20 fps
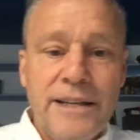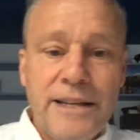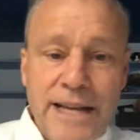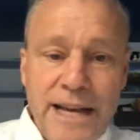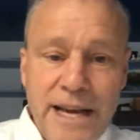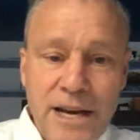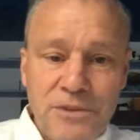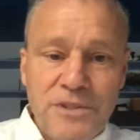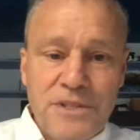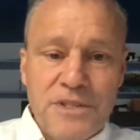
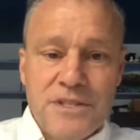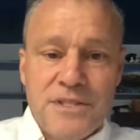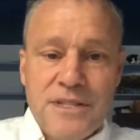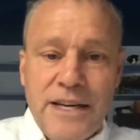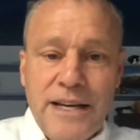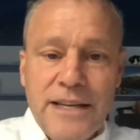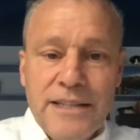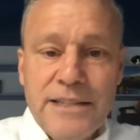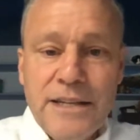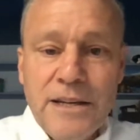count as
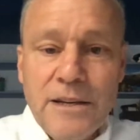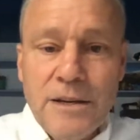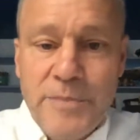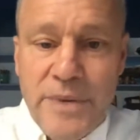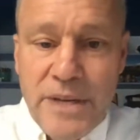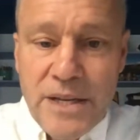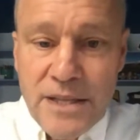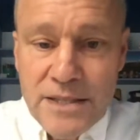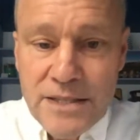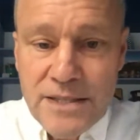satire,
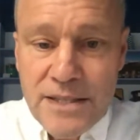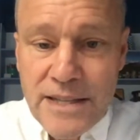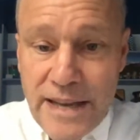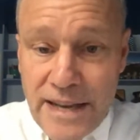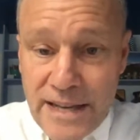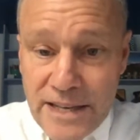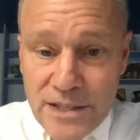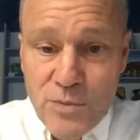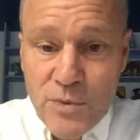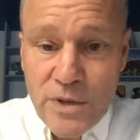because
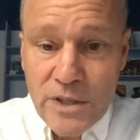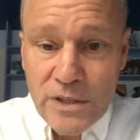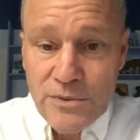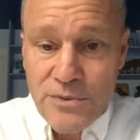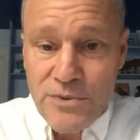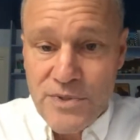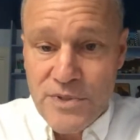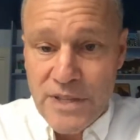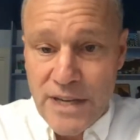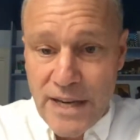that is what
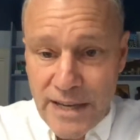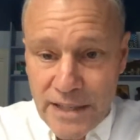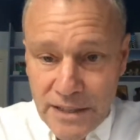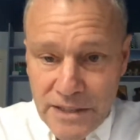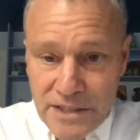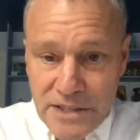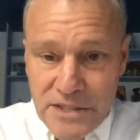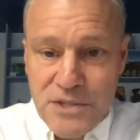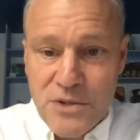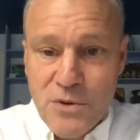
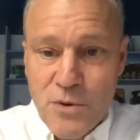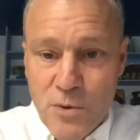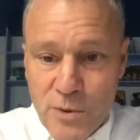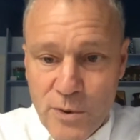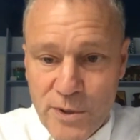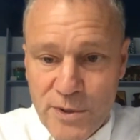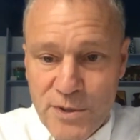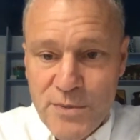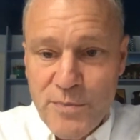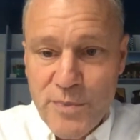Lucileus,
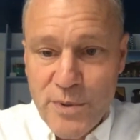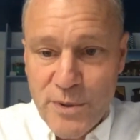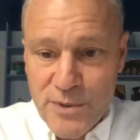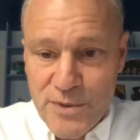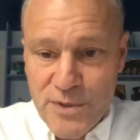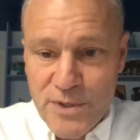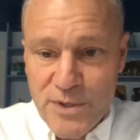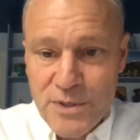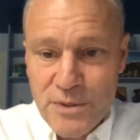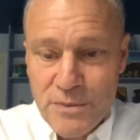Horace,
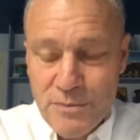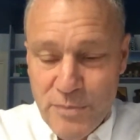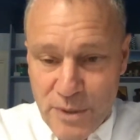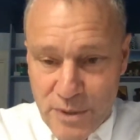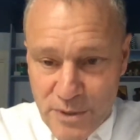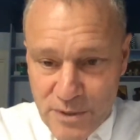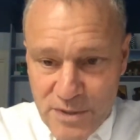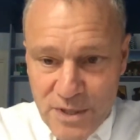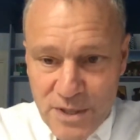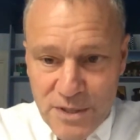
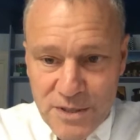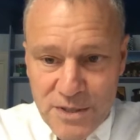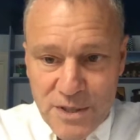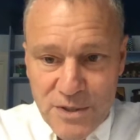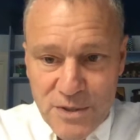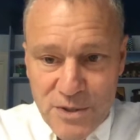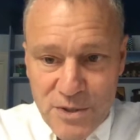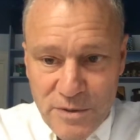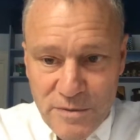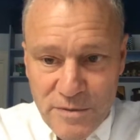Persius,
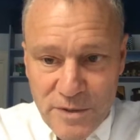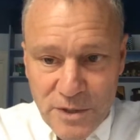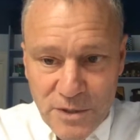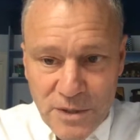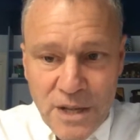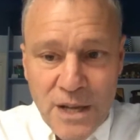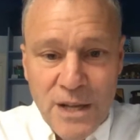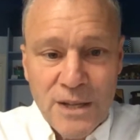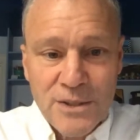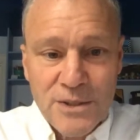and
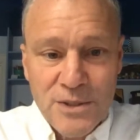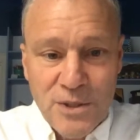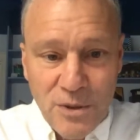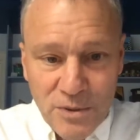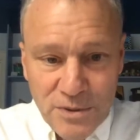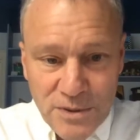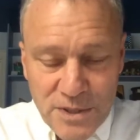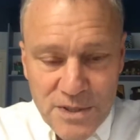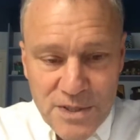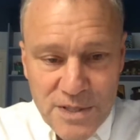Juvenal
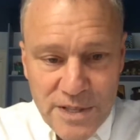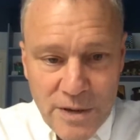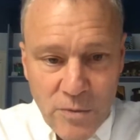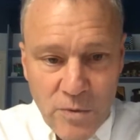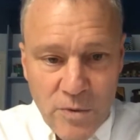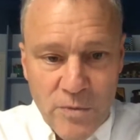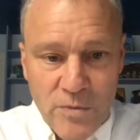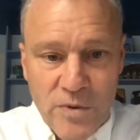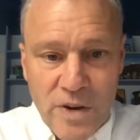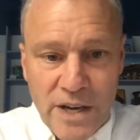told us they
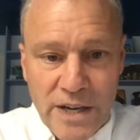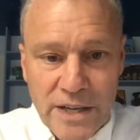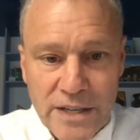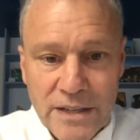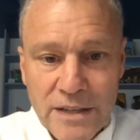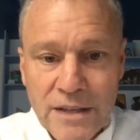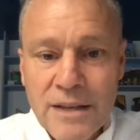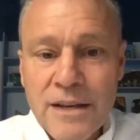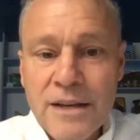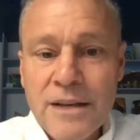were
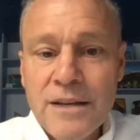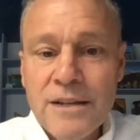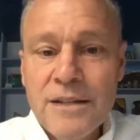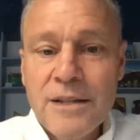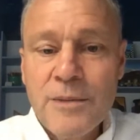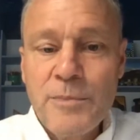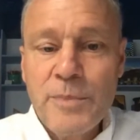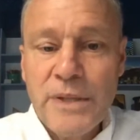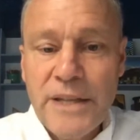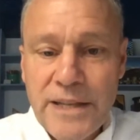writing,
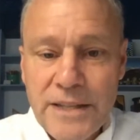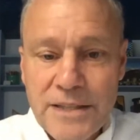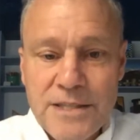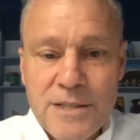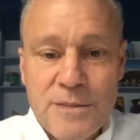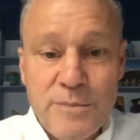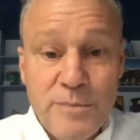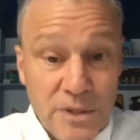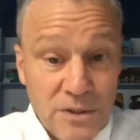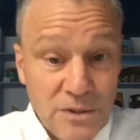the plate
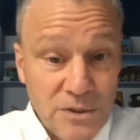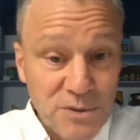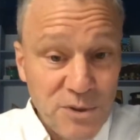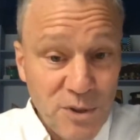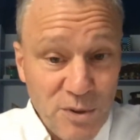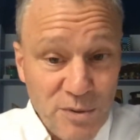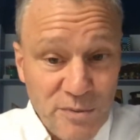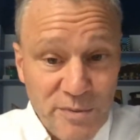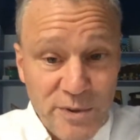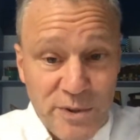spills
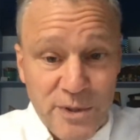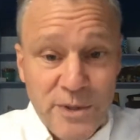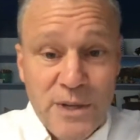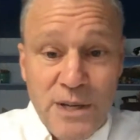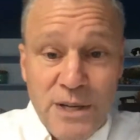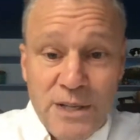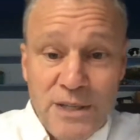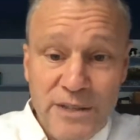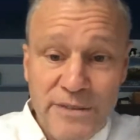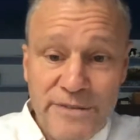over,
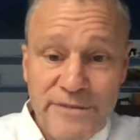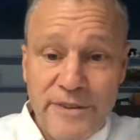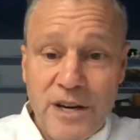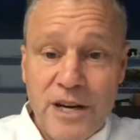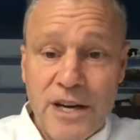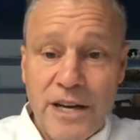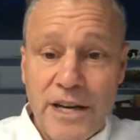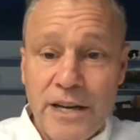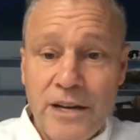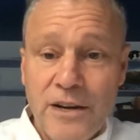
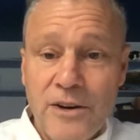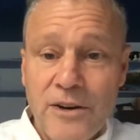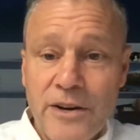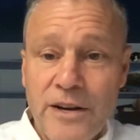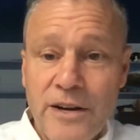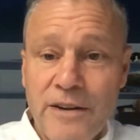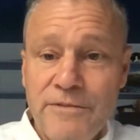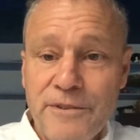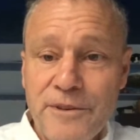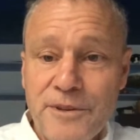defying our
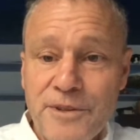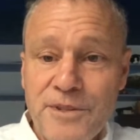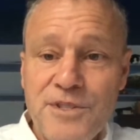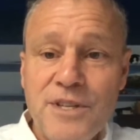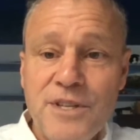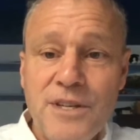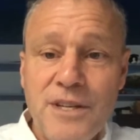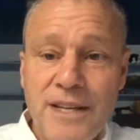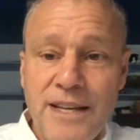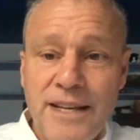efforts
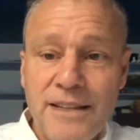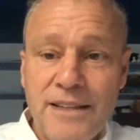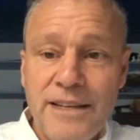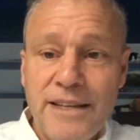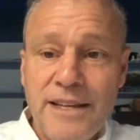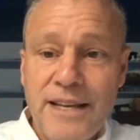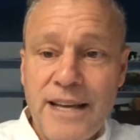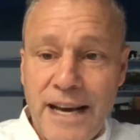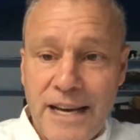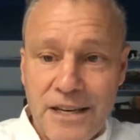to neatly
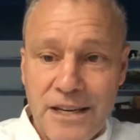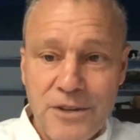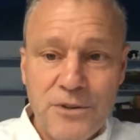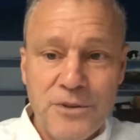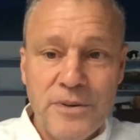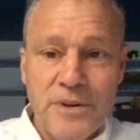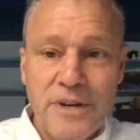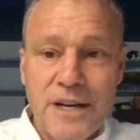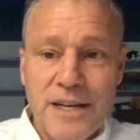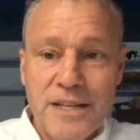
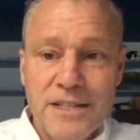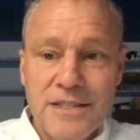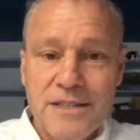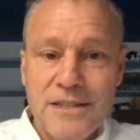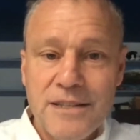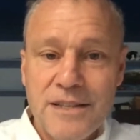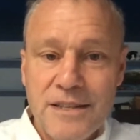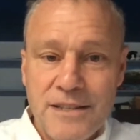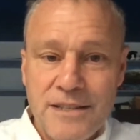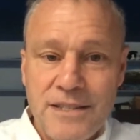categorize
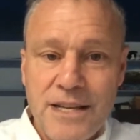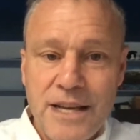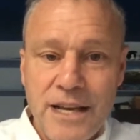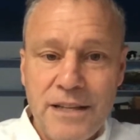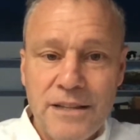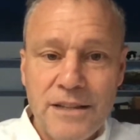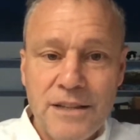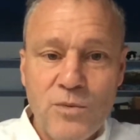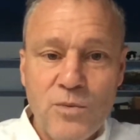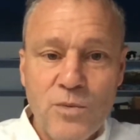and
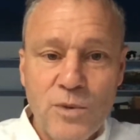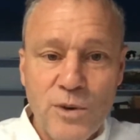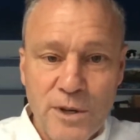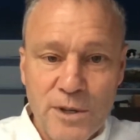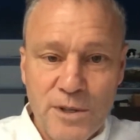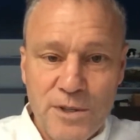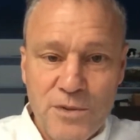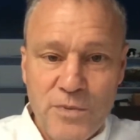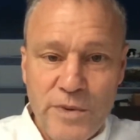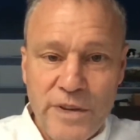contain the
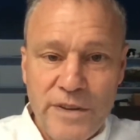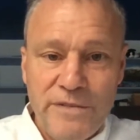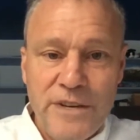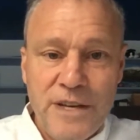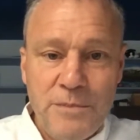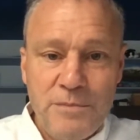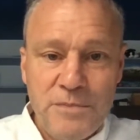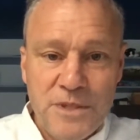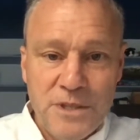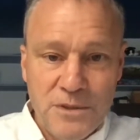works we have
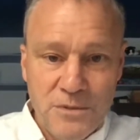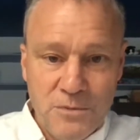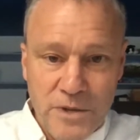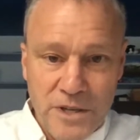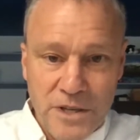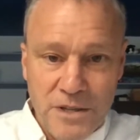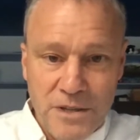heaped it with.